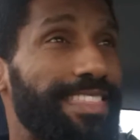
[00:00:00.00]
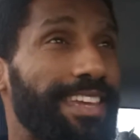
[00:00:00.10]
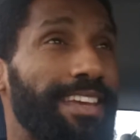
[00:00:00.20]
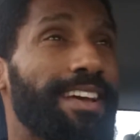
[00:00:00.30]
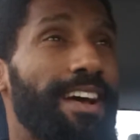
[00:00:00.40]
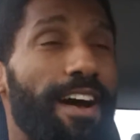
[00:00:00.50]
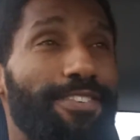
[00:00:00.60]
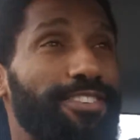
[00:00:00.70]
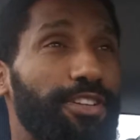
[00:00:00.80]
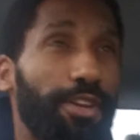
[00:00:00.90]
thing of
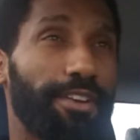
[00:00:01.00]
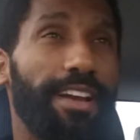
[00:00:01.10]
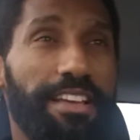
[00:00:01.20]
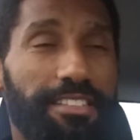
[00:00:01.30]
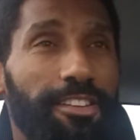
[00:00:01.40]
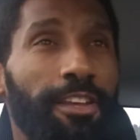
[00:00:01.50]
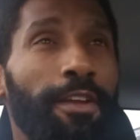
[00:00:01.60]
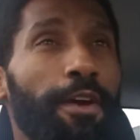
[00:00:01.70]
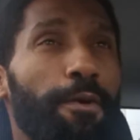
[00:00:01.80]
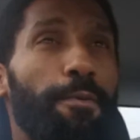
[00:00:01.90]
his curiosity,
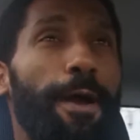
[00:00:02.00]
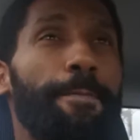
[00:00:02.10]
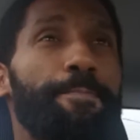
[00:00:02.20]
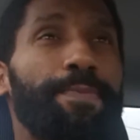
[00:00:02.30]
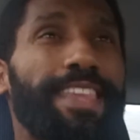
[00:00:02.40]
right?